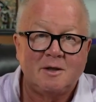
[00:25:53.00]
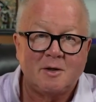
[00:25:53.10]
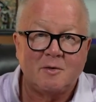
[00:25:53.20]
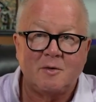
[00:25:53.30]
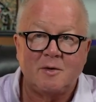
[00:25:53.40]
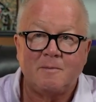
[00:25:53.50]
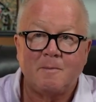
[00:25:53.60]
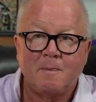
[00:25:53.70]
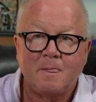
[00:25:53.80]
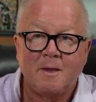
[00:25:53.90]
times have you
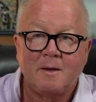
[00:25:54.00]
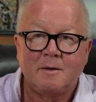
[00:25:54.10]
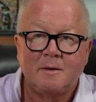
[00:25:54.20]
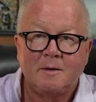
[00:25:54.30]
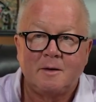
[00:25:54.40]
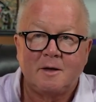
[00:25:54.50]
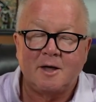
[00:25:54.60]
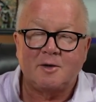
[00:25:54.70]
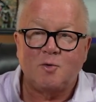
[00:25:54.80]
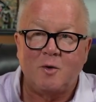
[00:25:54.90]
been applying it a day?
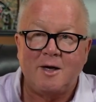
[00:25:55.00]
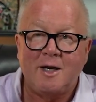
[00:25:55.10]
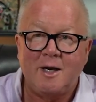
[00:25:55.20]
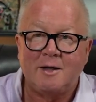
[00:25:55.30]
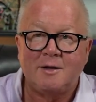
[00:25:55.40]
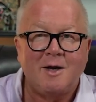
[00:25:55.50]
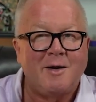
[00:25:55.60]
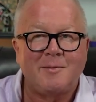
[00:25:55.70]
Like 28. No, I'm